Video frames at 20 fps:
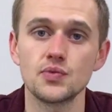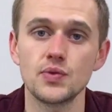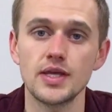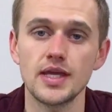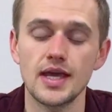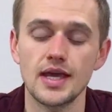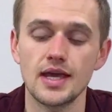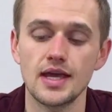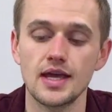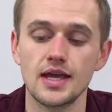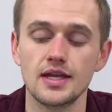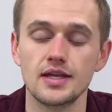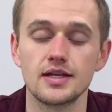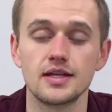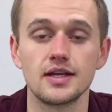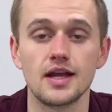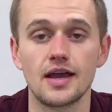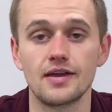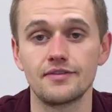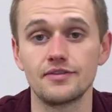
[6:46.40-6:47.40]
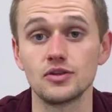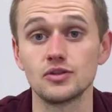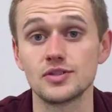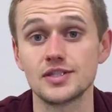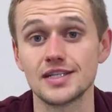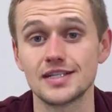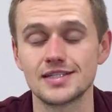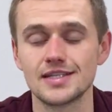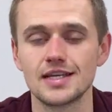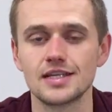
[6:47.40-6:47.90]
we had an iPhone
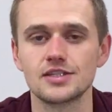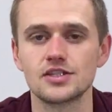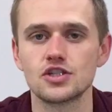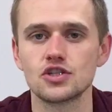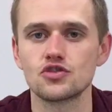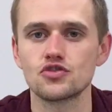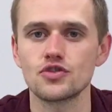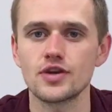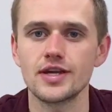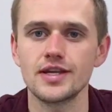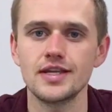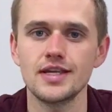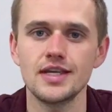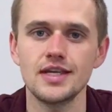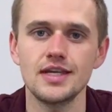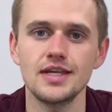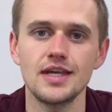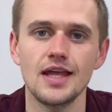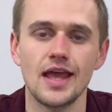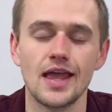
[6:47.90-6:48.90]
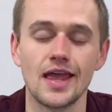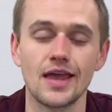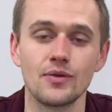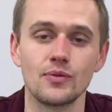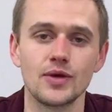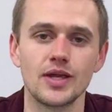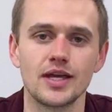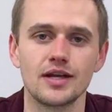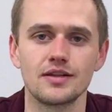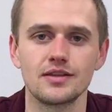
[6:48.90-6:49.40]
6S to trade in and
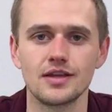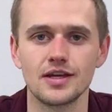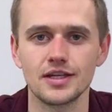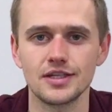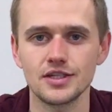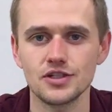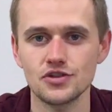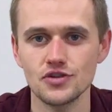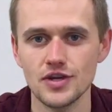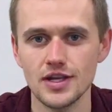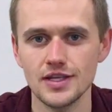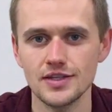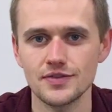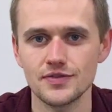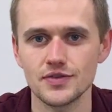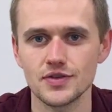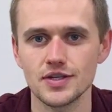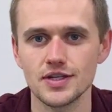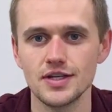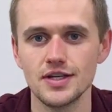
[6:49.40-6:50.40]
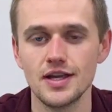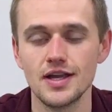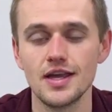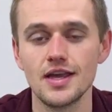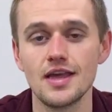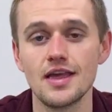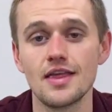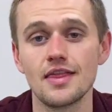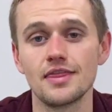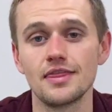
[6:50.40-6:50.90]
we had a line to transfer,
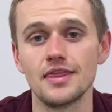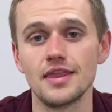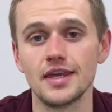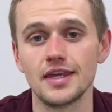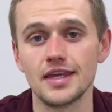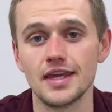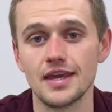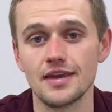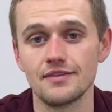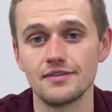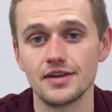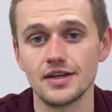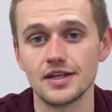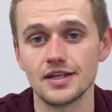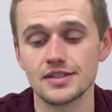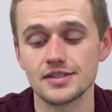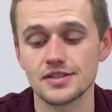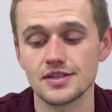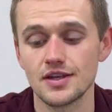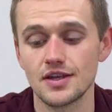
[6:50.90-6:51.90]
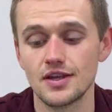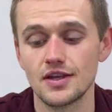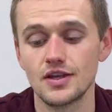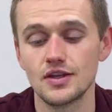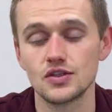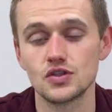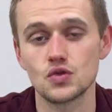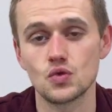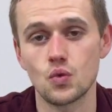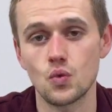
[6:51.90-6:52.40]
they gave us
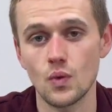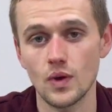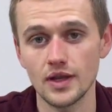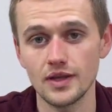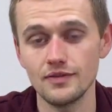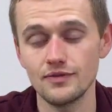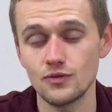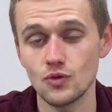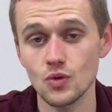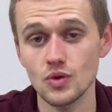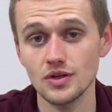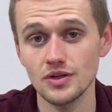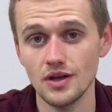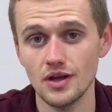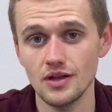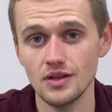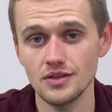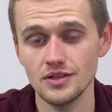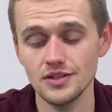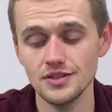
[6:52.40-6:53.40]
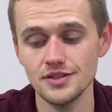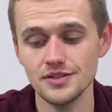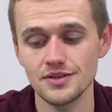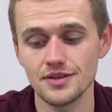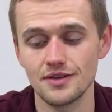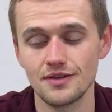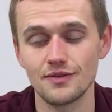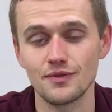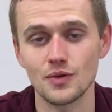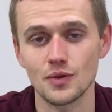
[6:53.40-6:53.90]
$24
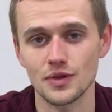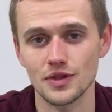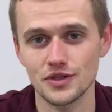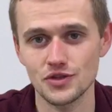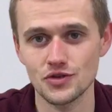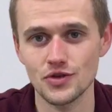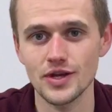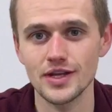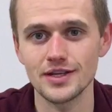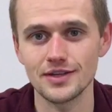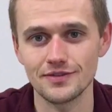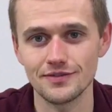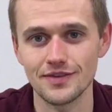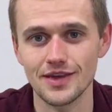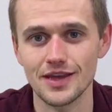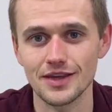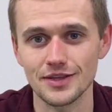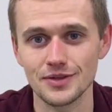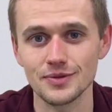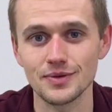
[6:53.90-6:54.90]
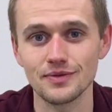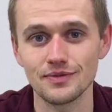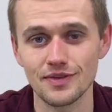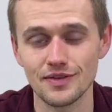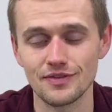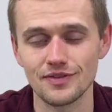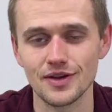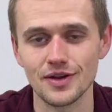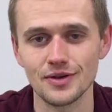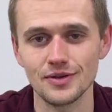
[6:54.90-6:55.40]
for the trade-in value of the
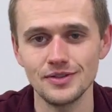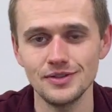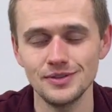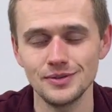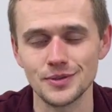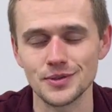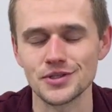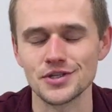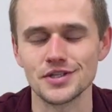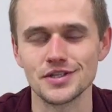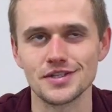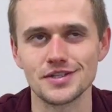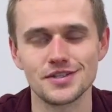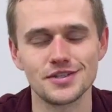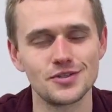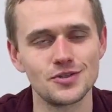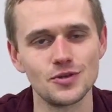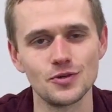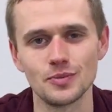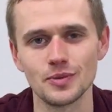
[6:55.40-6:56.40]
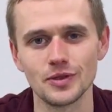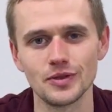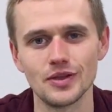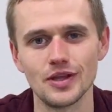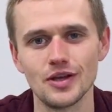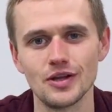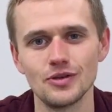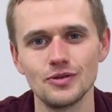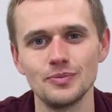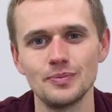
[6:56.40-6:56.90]
phone, which is super
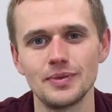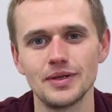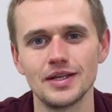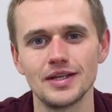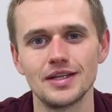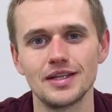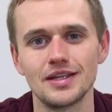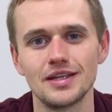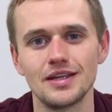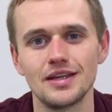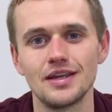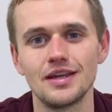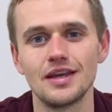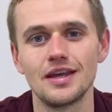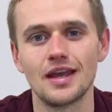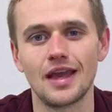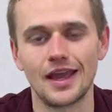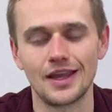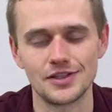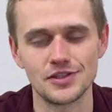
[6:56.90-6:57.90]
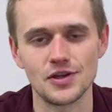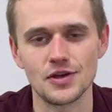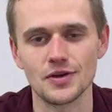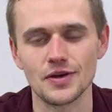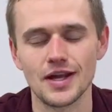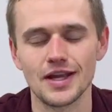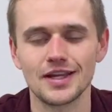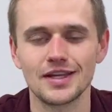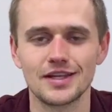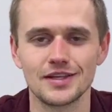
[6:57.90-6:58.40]
low, but it's
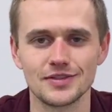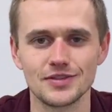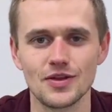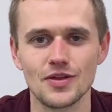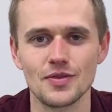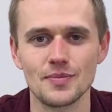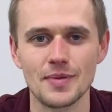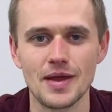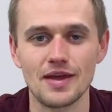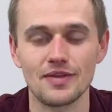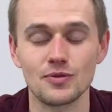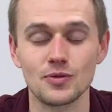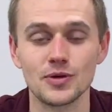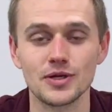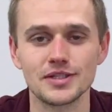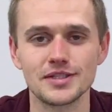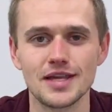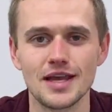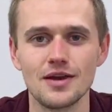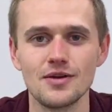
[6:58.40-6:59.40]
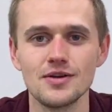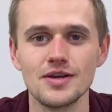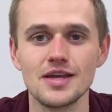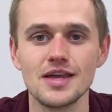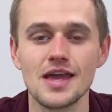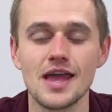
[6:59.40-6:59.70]
alright because all the math works out.